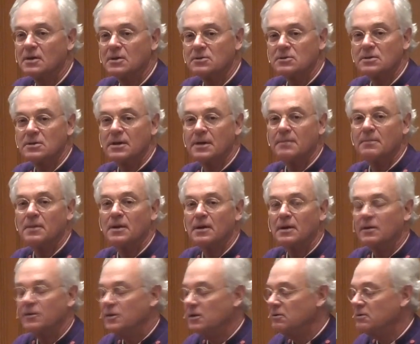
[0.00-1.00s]
to them,
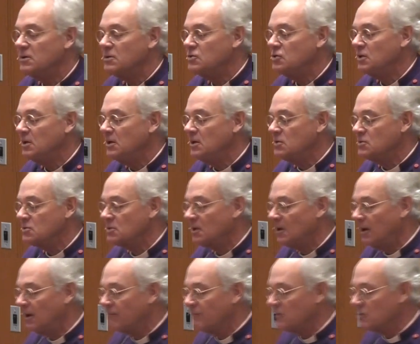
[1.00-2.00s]
they're in Jeannie's
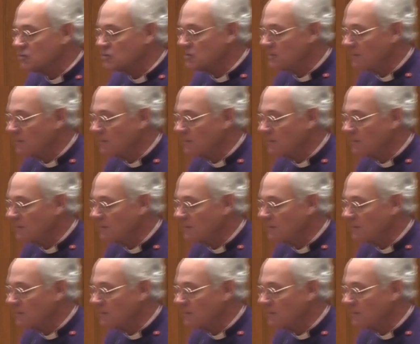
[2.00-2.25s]
office.